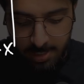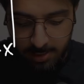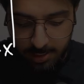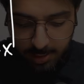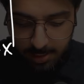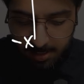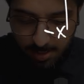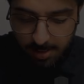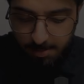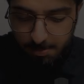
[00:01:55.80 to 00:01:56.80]
Then let's
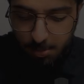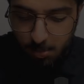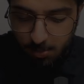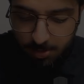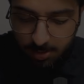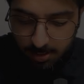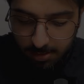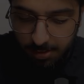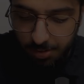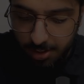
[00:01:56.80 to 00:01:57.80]
say it moves
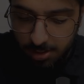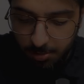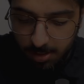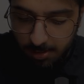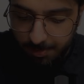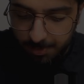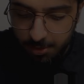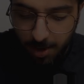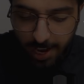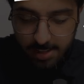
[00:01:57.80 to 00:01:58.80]
this way.
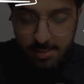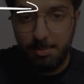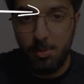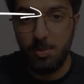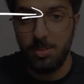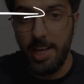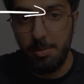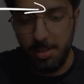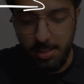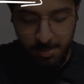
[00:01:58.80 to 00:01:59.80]
So as it moves
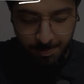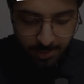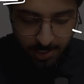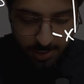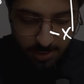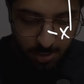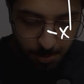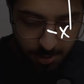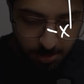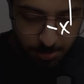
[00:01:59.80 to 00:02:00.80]
that way, it's
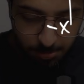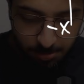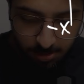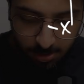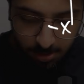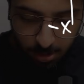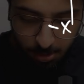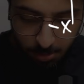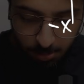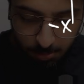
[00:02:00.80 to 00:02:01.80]
going to
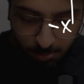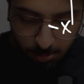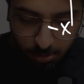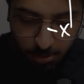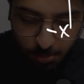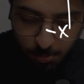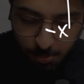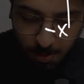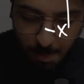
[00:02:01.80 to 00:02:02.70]
go to